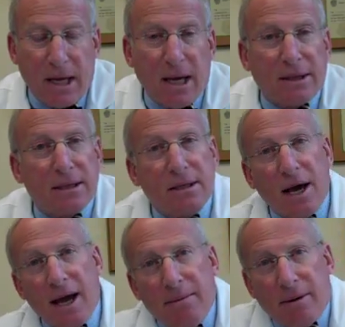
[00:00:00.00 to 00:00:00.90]
At the
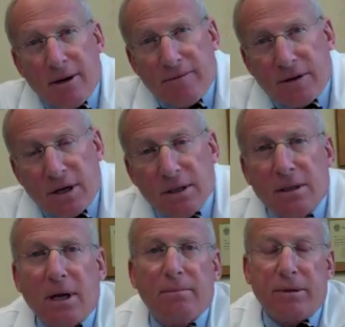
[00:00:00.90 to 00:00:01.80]
time of
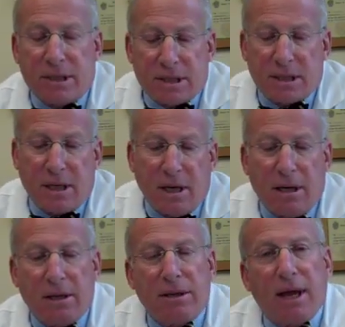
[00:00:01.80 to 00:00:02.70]
Columbus,
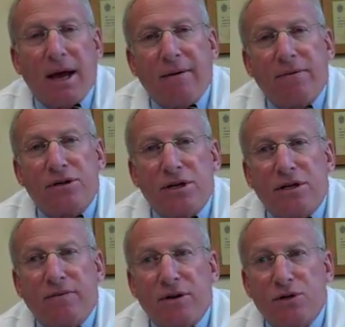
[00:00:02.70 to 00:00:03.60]
the average
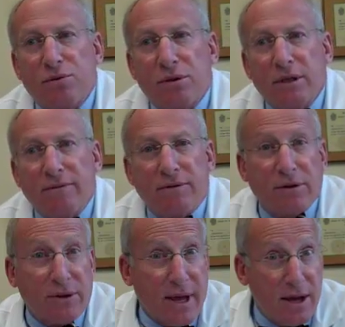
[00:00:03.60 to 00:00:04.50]
individual lived
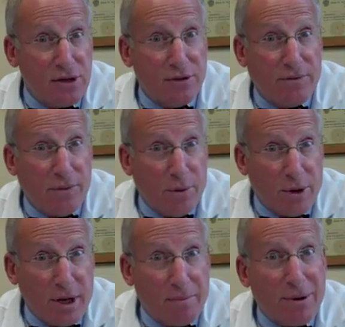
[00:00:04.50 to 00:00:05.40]
till the age of
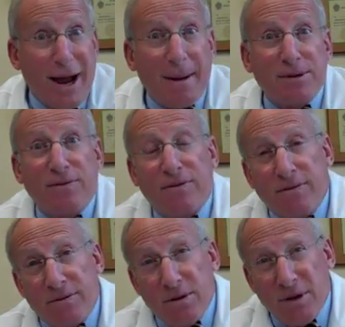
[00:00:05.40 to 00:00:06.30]
40, perhaps
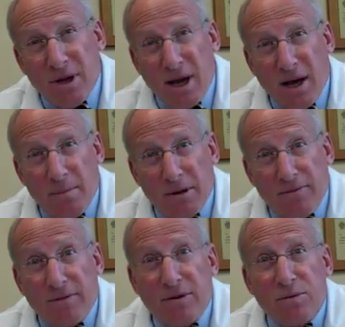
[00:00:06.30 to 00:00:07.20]
50, but
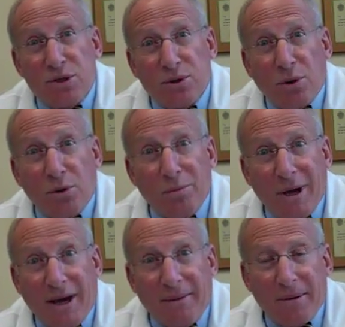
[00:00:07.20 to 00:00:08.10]
50 was an old
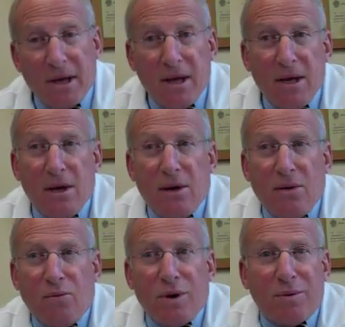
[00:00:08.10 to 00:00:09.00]
man.
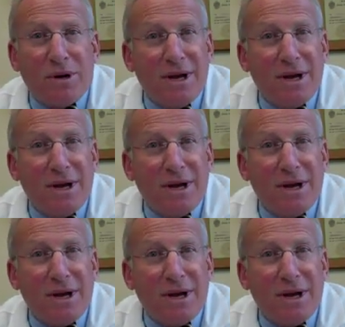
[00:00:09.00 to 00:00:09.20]
We were